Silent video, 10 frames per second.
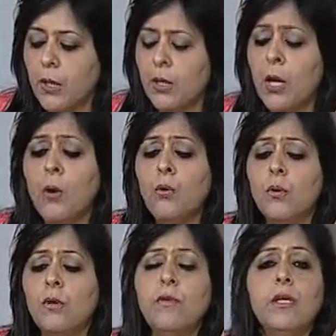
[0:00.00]

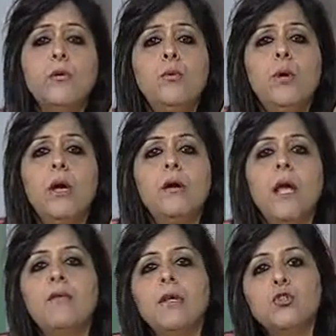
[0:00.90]
Now when you are
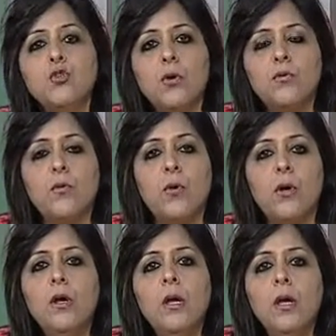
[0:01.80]
having a shortfall,